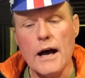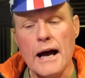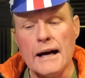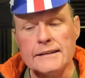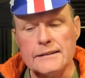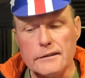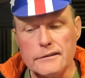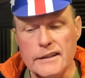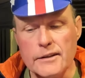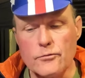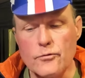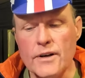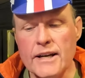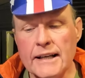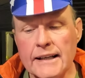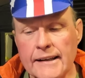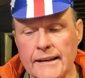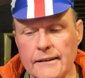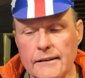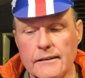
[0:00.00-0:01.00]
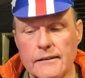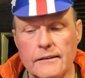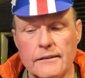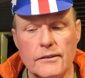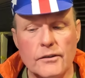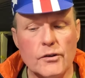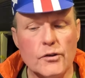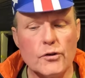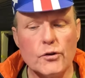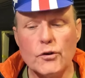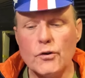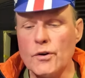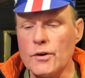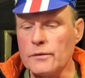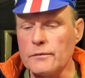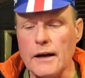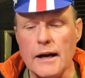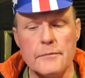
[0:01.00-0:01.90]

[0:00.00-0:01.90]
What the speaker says: And I think really, you know,